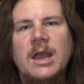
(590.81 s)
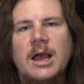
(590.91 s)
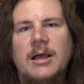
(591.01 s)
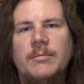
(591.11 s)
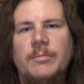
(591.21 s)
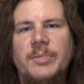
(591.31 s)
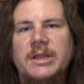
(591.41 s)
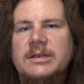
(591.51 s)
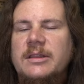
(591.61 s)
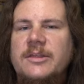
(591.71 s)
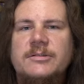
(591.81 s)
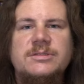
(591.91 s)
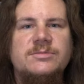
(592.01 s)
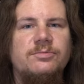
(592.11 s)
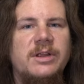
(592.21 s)
But
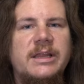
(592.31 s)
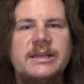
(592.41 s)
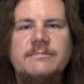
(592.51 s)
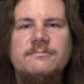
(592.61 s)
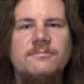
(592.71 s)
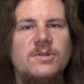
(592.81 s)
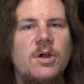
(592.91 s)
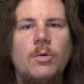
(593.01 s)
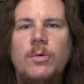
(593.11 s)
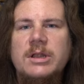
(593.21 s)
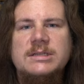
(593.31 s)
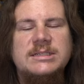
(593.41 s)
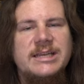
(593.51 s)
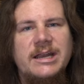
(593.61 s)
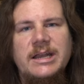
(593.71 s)
there's really no one
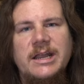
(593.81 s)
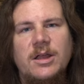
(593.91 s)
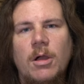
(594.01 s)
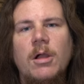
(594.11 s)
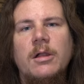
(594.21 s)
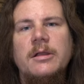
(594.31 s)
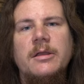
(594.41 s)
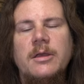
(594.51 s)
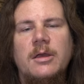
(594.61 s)
standing guard